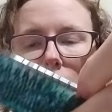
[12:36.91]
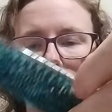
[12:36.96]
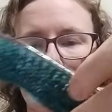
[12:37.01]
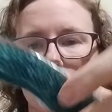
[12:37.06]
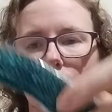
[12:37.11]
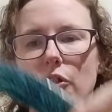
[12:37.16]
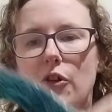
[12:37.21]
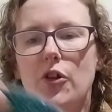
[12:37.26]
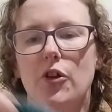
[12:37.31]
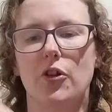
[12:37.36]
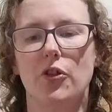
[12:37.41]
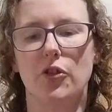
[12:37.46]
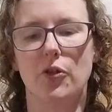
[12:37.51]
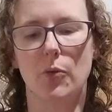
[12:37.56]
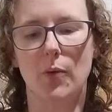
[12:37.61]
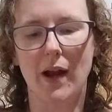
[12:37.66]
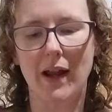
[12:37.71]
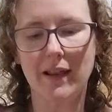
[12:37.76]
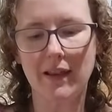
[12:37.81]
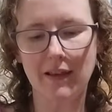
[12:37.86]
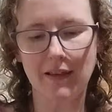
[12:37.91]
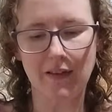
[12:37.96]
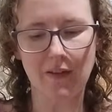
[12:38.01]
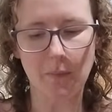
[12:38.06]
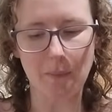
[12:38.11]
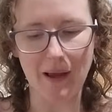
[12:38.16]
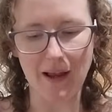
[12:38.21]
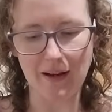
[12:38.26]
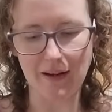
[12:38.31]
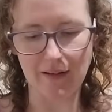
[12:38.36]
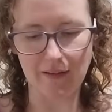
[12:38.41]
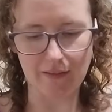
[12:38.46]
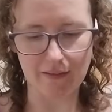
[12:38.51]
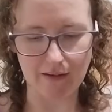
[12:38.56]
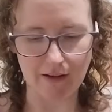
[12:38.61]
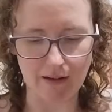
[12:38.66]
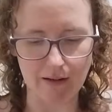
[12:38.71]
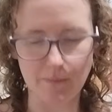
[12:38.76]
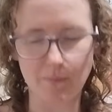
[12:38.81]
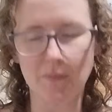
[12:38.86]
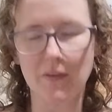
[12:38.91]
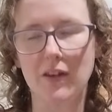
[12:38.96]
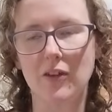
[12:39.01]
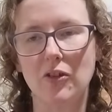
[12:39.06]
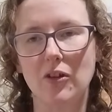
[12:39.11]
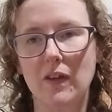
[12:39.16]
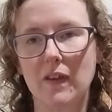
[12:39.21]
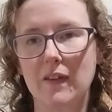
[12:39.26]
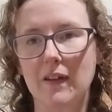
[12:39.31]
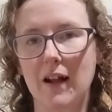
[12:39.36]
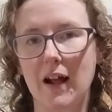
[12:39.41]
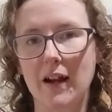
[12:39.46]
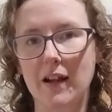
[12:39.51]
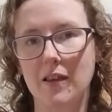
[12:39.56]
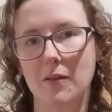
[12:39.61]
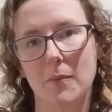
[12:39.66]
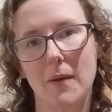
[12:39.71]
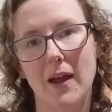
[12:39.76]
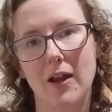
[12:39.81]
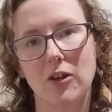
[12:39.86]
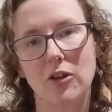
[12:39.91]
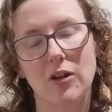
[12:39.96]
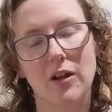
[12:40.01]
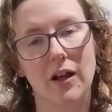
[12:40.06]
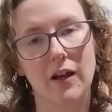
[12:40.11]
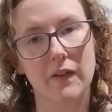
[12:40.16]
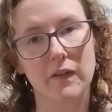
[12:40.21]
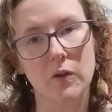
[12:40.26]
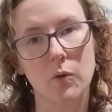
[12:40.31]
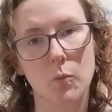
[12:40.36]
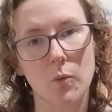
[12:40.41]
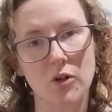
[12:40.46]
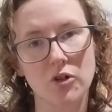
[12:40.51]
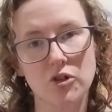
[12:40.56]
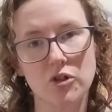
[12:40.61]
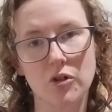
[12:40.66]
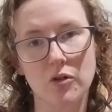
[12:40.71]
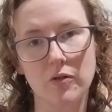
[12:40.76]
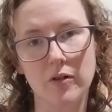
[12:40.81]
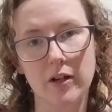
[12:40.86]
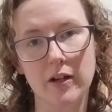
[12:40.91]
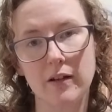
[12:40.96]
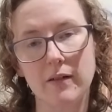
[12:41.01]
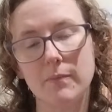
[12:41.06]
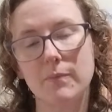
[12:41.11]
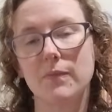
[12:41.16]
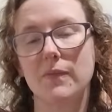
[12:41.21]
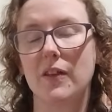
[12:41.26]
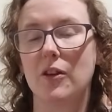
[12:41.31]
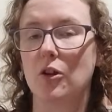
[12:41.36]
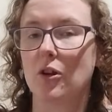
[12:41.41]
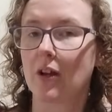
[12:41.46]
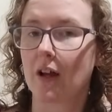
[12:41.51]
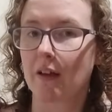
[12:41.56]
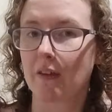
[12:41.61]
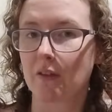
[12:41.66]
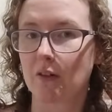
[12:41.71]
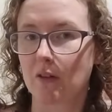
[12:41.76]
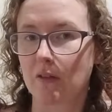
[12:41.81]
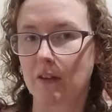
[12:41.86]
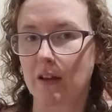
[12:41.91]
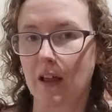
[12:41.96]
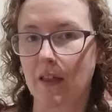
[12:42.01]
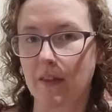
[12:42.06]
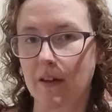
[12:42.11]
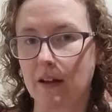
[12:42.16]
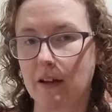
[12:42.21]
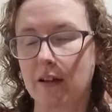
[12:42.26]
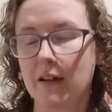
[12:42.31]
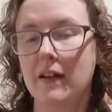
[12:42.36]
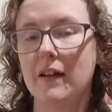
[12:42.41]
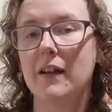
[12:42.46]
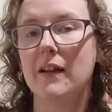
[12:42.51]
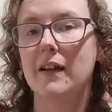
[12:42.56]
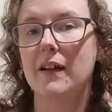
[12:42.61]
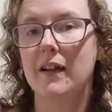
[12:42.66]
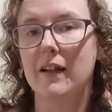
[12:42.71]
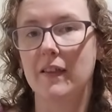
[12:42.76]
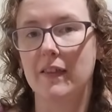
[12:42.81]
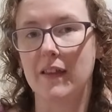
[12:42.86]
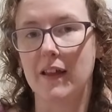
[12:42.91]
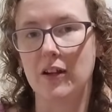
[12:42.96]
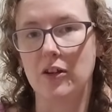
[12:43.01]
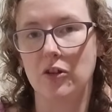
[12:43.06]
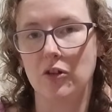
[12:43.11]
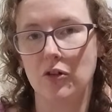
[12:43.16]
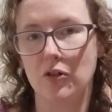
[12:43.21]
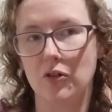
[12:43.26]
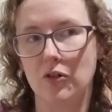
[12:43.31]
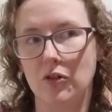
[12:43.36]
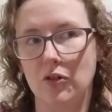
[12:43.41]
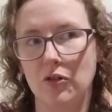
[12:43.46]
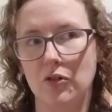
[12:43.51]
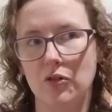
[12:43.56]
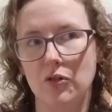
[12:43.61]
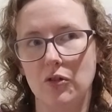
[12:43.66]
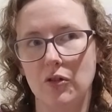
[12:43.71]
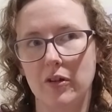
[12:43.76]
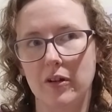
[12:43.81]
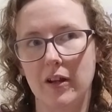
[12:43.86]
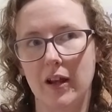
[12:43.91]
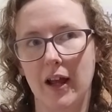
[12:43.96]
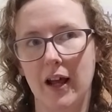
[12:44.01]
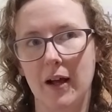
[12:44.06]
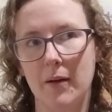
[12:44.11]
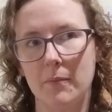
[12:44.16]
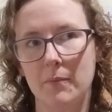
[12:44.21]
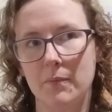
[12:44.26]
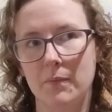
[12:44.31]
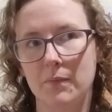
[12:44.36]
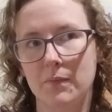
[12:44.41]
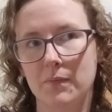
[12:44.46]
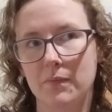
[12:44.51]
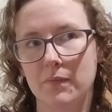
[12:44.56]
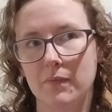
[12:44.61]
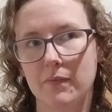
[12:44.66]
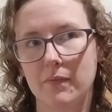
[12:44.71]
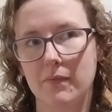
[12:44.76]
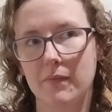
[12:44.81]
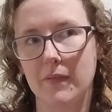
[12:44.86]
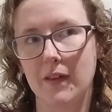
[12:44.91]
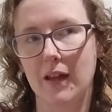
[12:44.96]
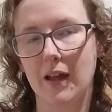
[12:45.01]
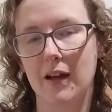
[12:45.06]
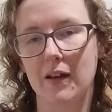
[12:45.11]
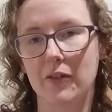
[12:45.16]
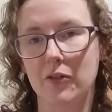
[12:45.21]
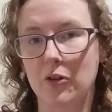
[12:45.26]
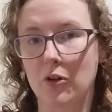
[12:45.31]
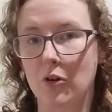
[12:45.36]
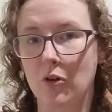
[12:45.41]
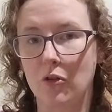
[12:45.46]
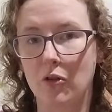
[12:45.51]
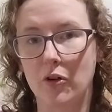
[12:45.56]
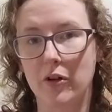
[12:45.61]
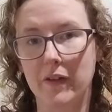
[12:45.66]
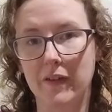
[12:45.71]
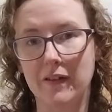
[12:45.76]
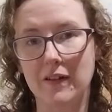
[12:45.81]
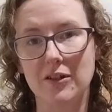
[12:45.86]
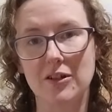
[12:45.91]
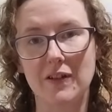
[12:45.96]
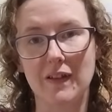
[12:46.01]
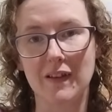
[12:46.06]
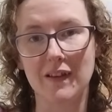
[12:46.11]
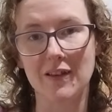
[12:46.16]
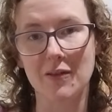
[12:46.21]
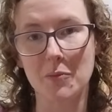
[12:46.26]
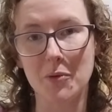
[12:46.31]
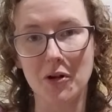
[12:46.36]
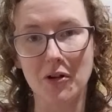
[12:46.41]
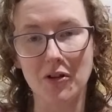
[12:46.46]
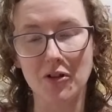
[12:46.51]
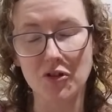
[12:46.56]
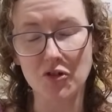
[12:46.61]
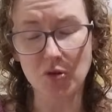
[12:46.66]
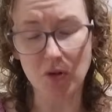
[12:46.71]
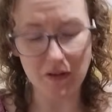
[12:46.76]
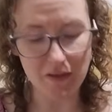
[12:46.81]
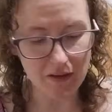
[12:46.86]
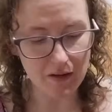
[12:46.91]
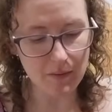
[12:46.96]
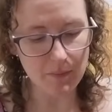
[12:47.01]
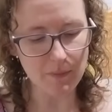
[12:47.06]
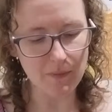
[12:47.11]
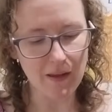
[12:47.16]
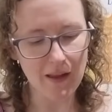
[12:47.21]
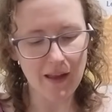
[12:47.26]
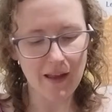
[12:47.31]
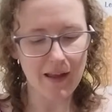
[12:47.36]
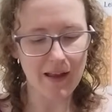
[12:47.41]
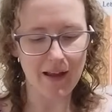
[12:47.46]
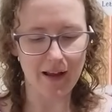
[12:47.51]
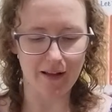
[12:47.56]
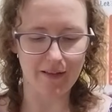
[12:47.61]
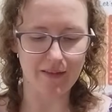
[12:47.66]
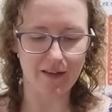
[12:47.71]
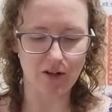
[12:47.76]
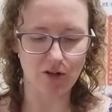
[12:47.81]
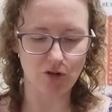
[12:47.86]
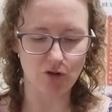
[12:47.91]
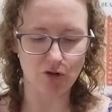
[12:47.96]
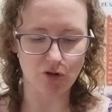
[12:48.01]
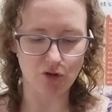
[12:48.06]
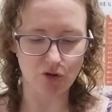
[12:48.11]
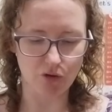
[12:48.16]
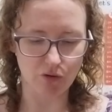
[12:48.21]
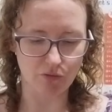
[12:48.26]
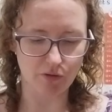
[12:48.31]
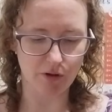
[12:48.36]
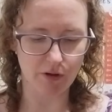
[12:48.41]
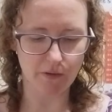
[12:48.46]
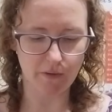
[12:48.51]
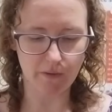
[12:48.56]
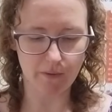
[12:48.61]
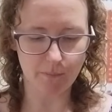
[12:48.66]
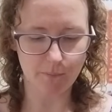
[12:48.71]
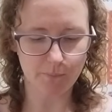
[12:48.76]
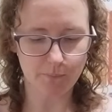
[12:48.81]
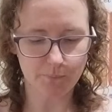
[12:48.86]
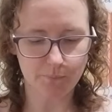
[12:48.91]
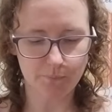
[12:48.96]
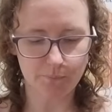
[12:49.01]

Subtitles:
So the way that this pattern is done is you start at the back, you cast on one shoulder, then you cast on the other, then you cast on a lot of stitches in the middle and join them, and then you do short rows.